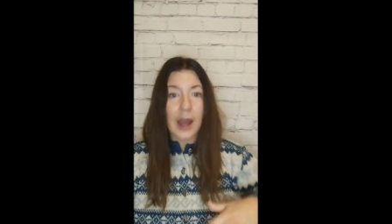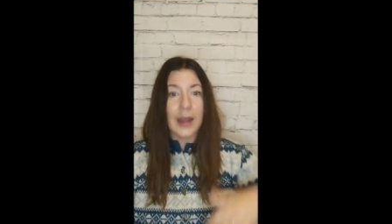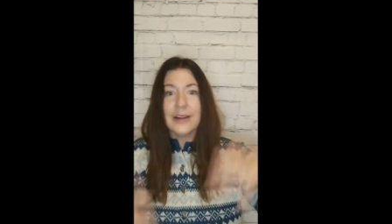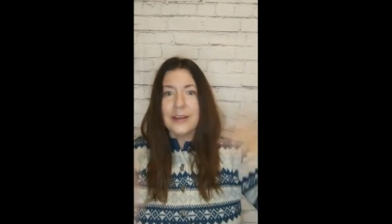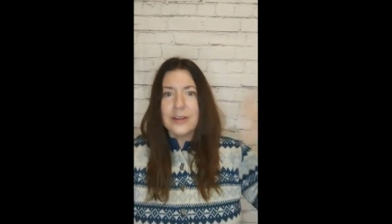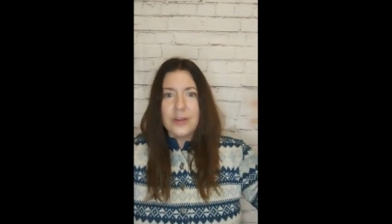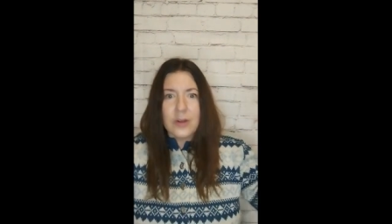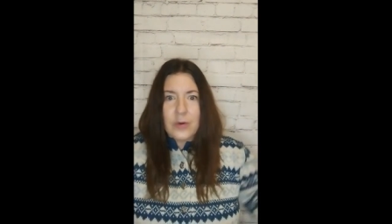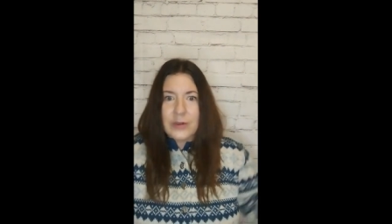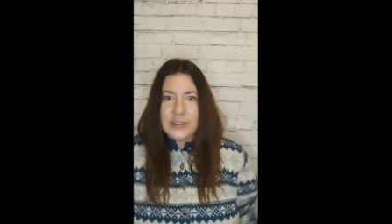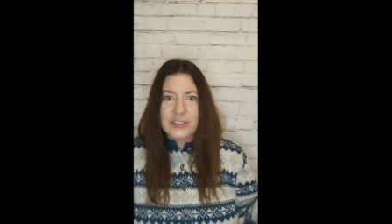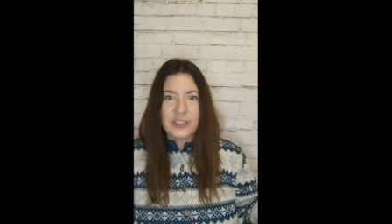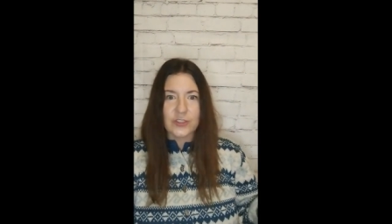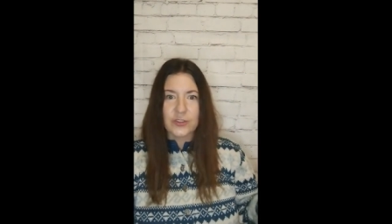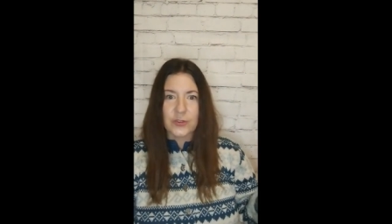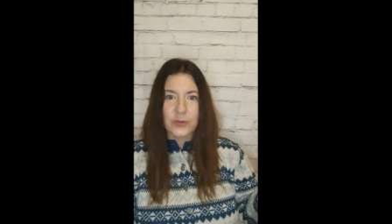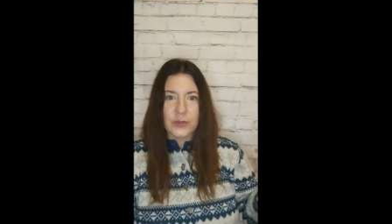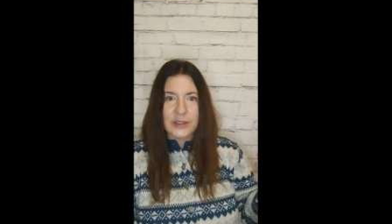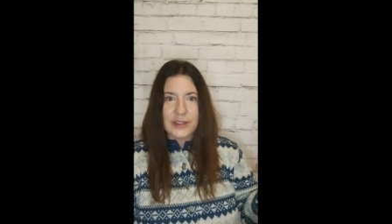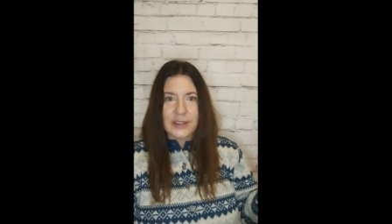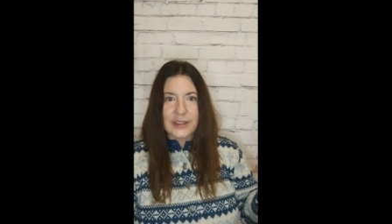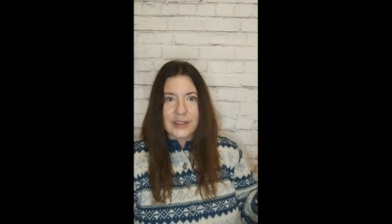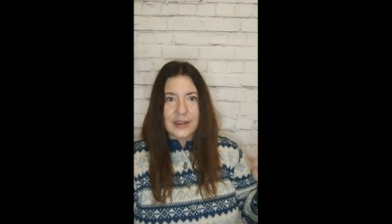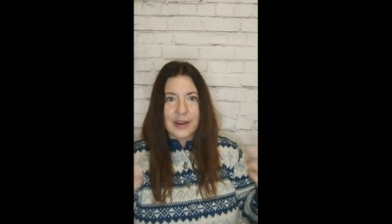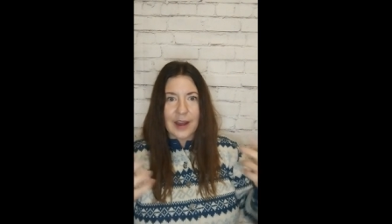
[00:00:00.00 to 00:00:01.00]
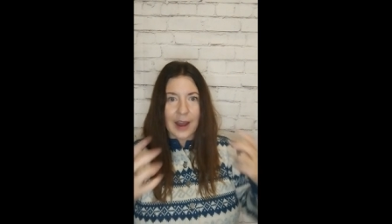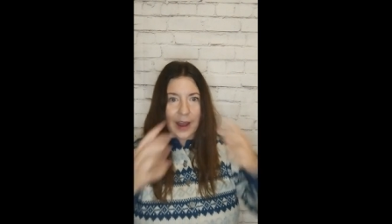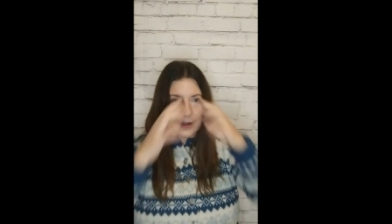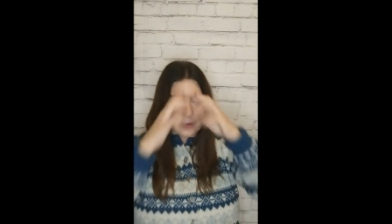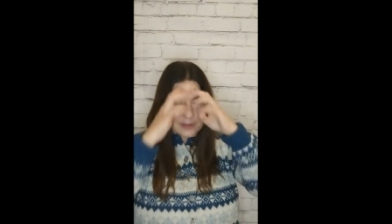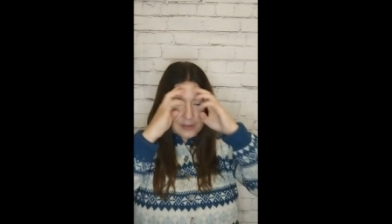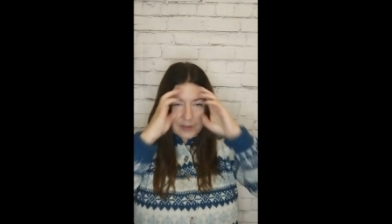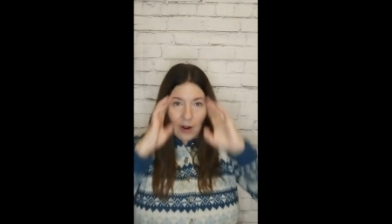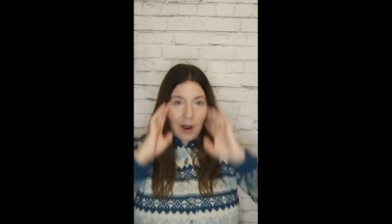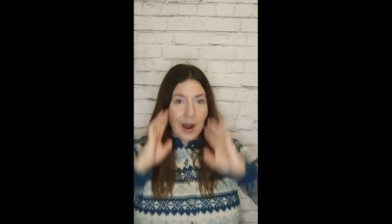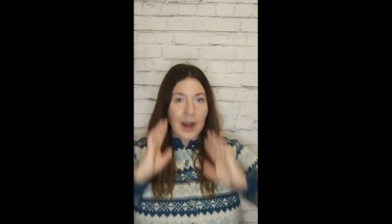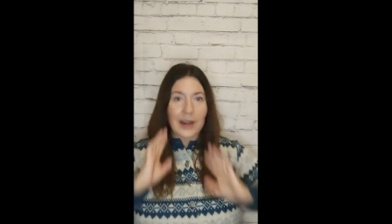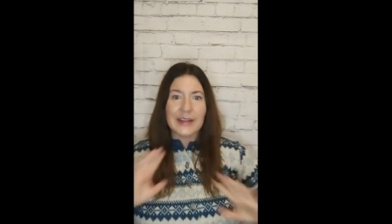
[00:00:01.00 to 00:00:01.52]
I didn't know what to do with it. I
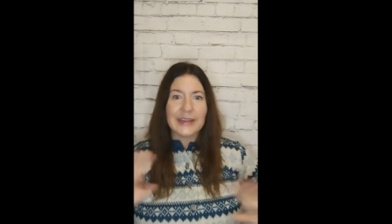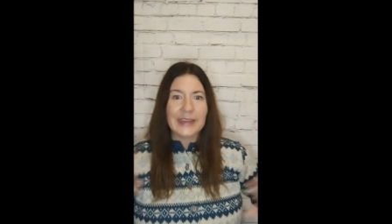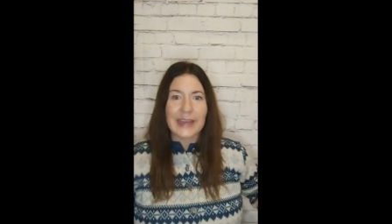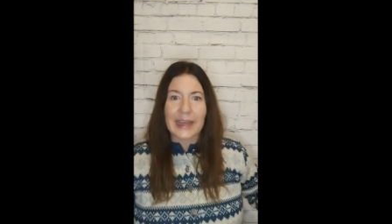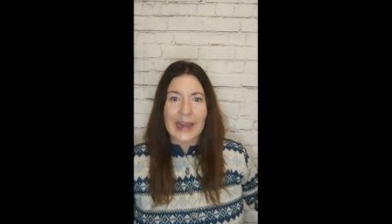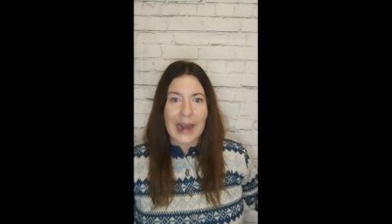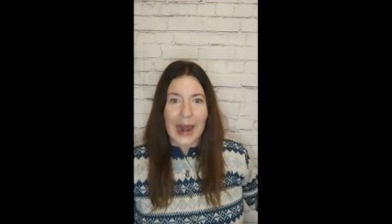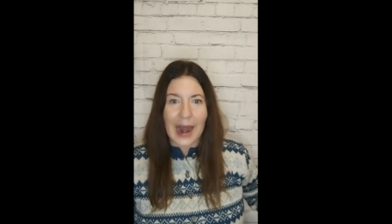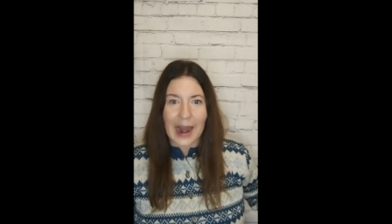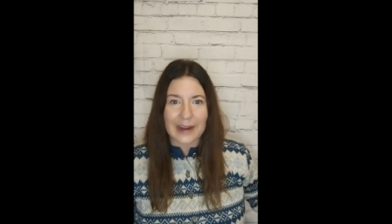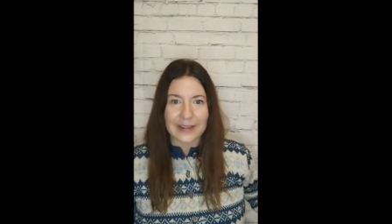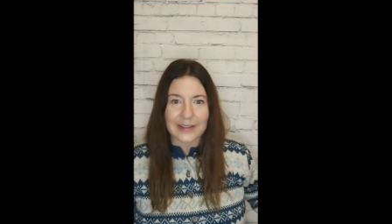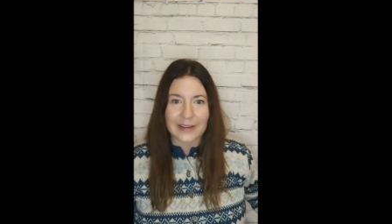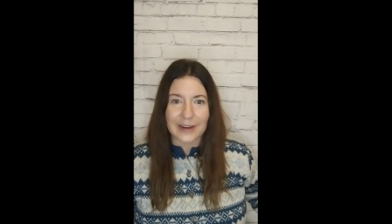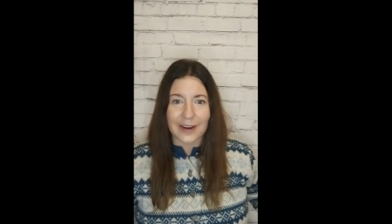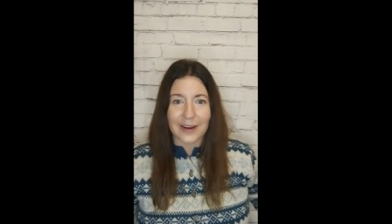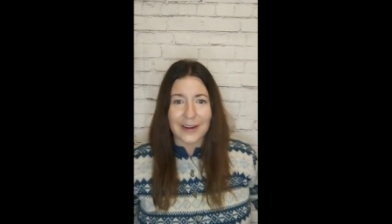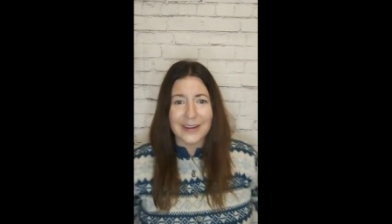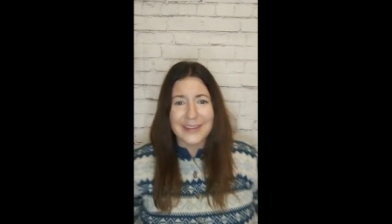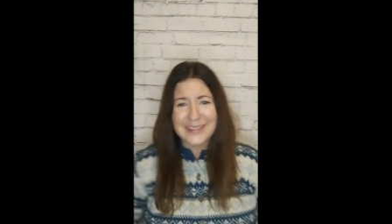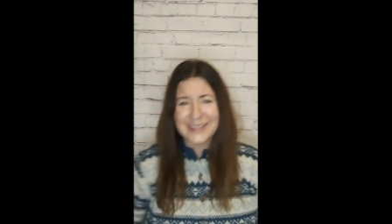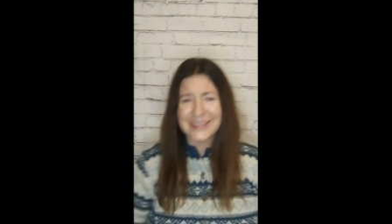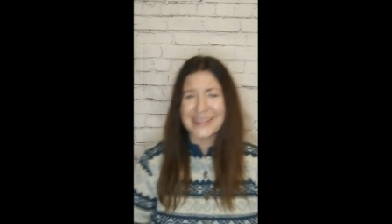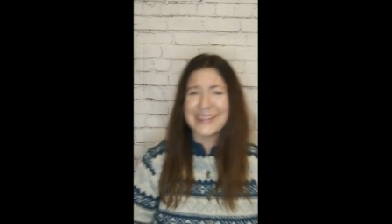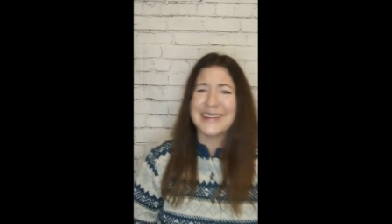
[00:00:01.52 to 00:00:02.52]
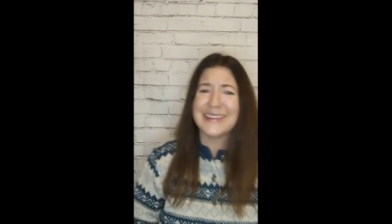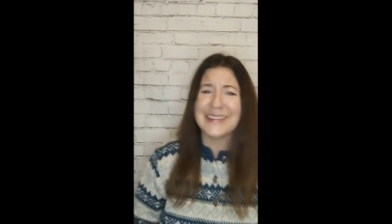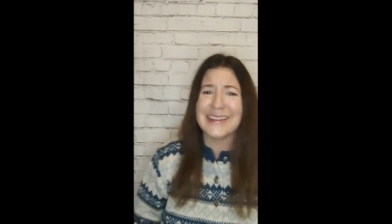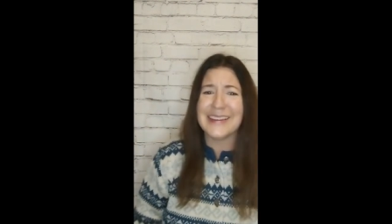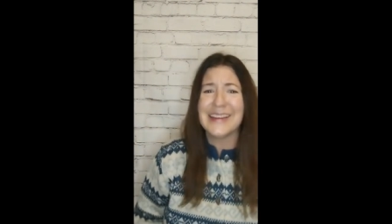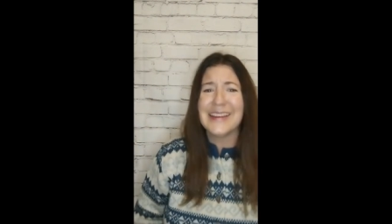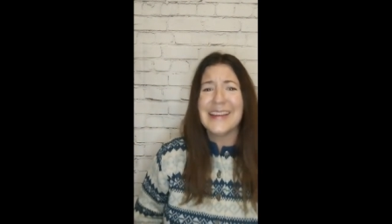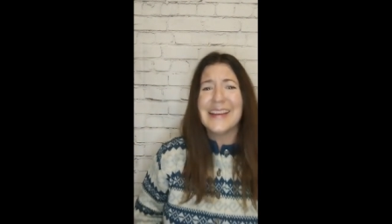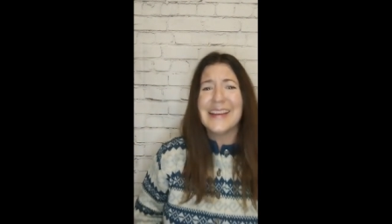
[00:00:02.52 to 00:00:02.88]
didn't know how to get out of there.